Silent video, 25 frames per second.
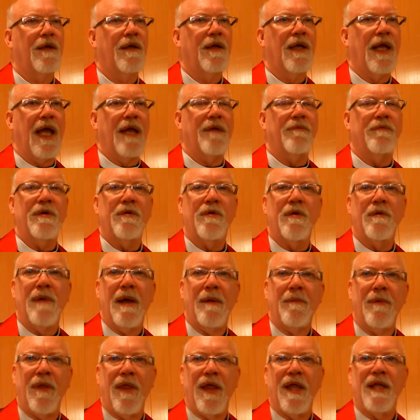And we
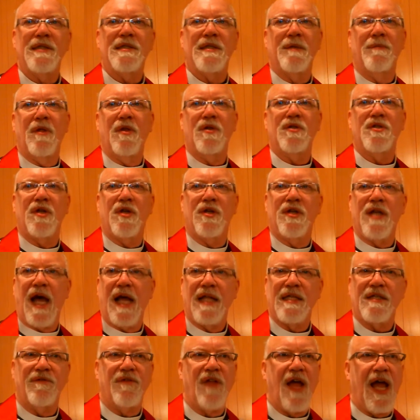remember that some of those little
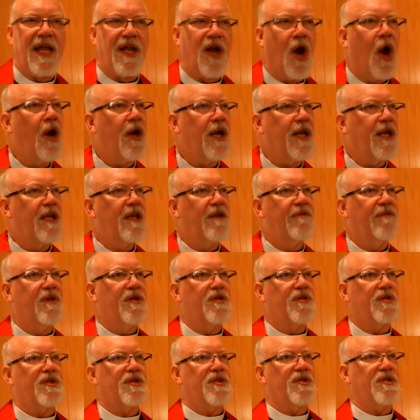dots of light aren't
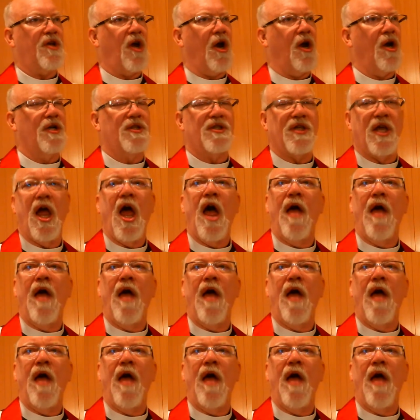individual stars,